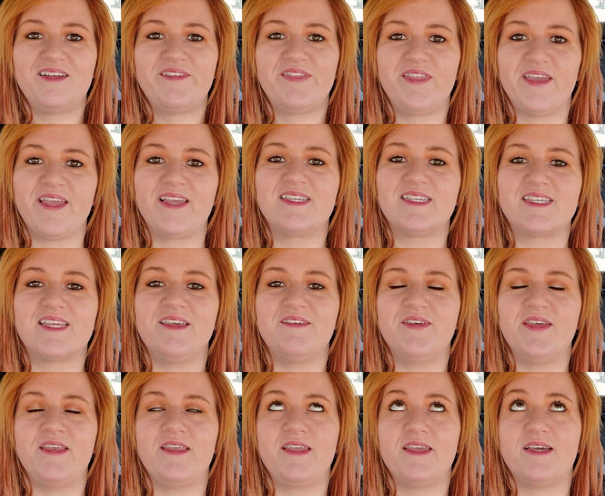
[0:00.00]

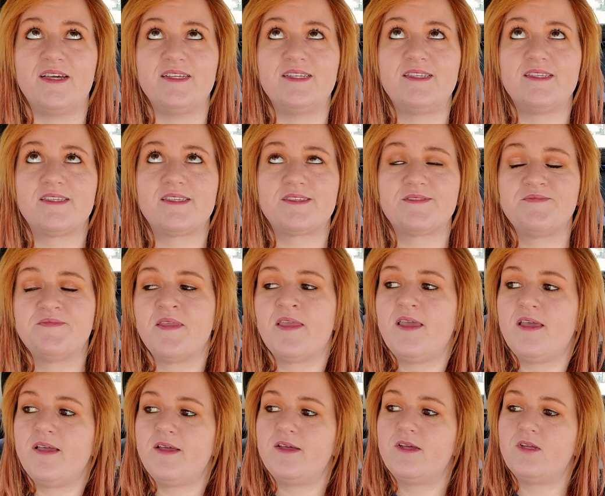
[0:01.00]
Thanksgiving, yes.
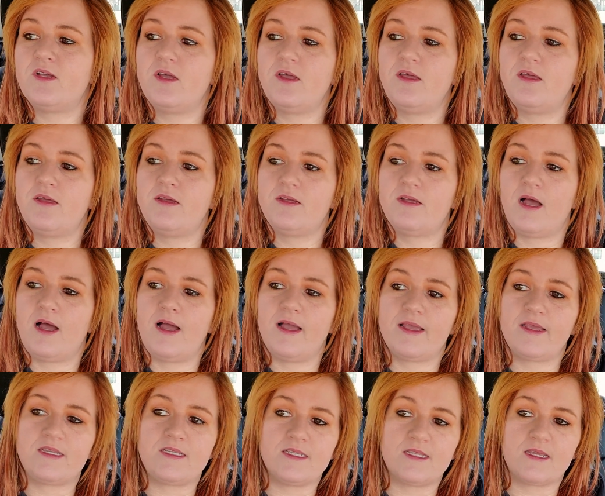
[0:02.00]
I
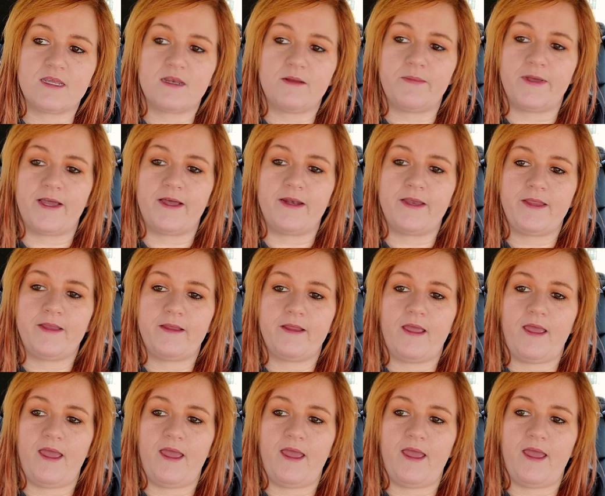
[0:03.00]
get to thinking about it